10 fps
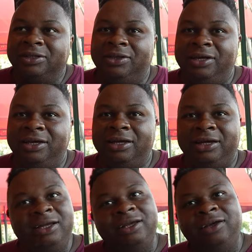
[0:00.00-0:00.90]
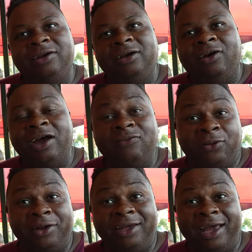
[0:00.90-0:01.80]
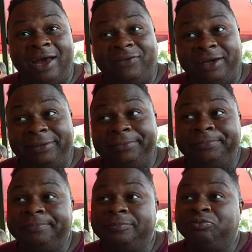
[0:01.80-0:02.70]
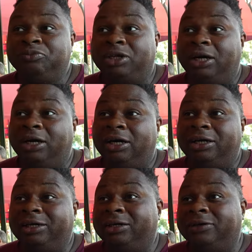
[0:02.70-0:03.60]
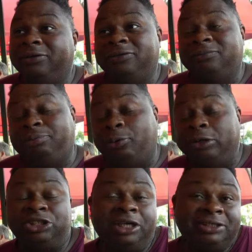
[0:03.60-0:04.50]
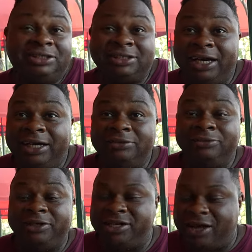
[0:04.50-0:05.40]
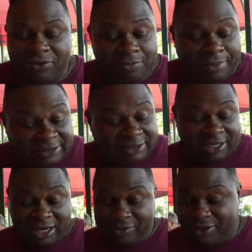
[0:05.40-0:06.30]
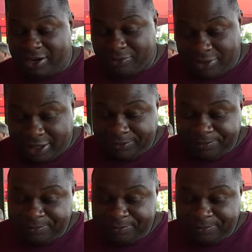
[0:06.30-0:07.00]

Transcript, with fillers: the Grand Floridian Cafe uh, pork aside, we didn't have the best time there, but